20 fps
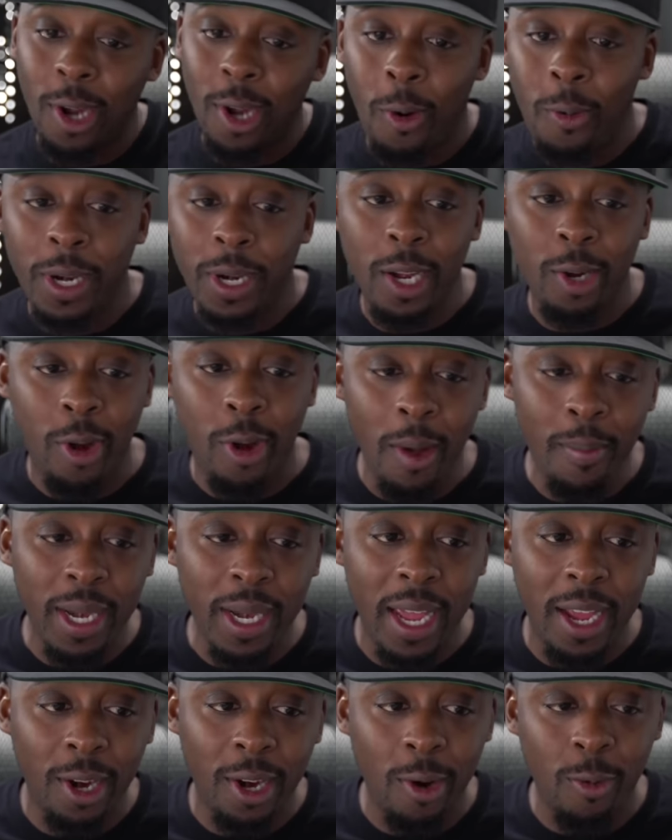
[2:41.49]
Don't want to
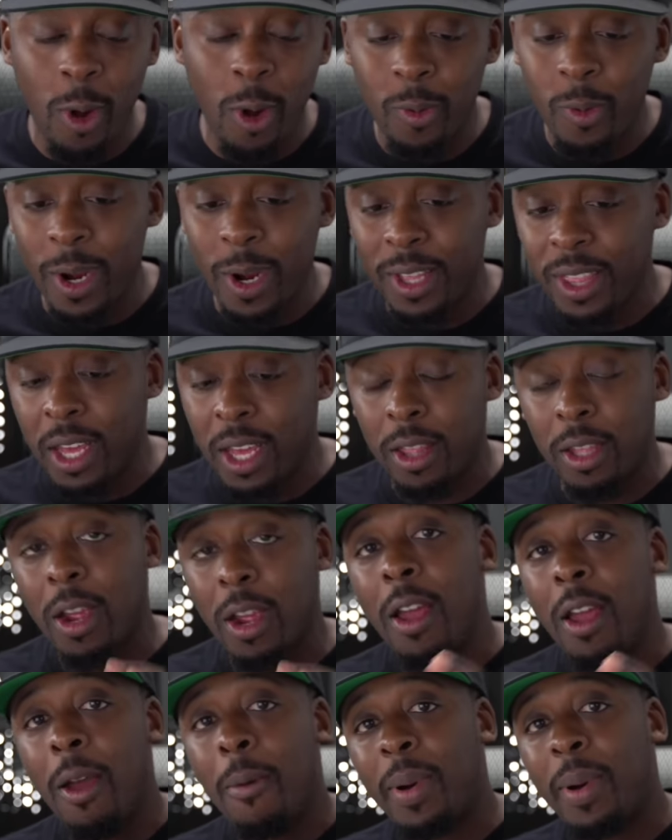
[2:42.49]
incriminate her one way or the
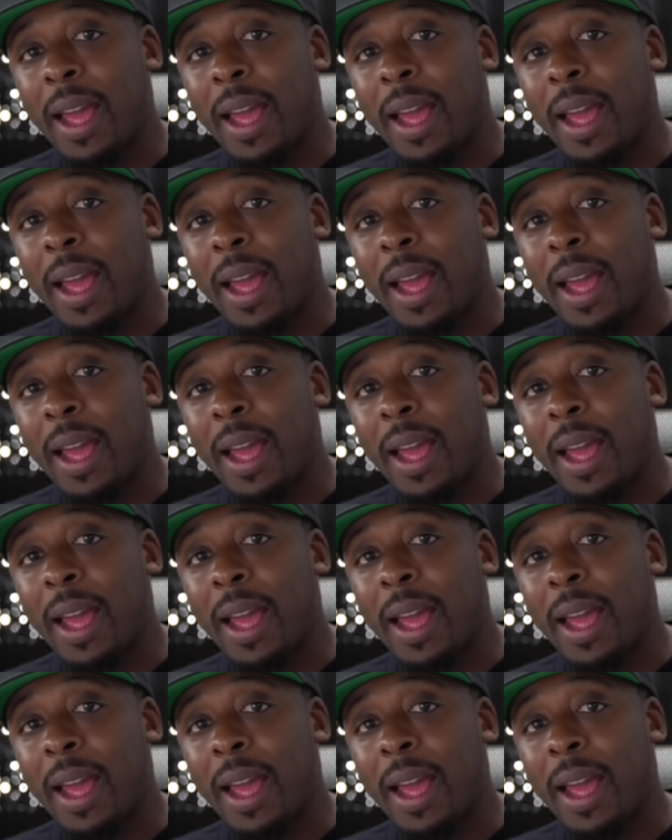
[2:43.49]
other.